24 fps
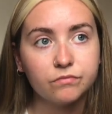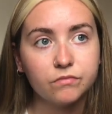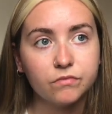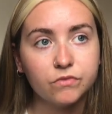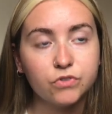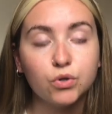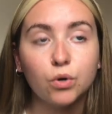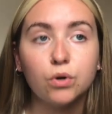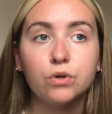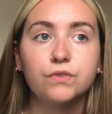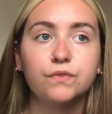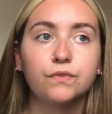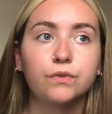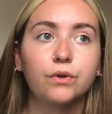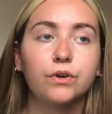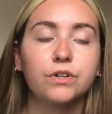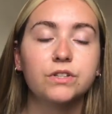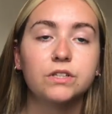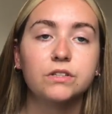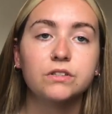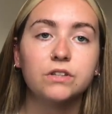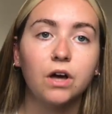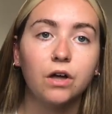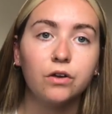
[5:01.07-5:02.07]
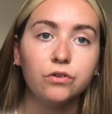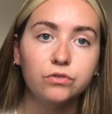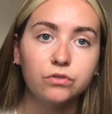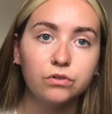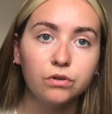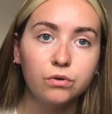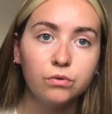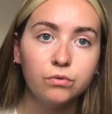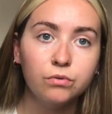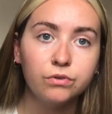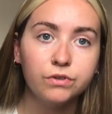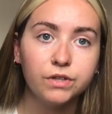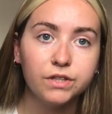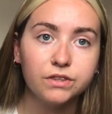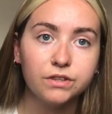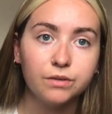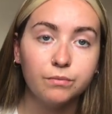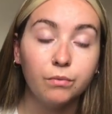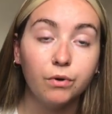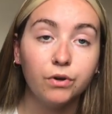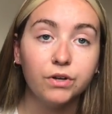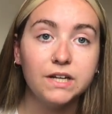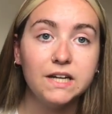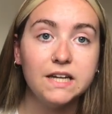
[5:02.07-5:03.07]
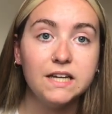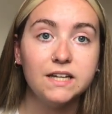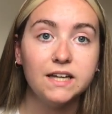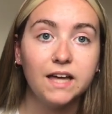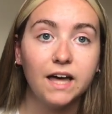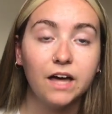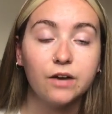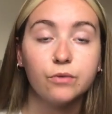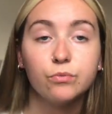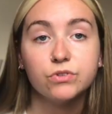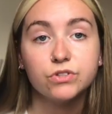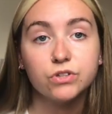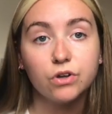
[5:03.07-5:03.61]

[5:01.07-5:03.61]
George Floyd did not know that the money he had was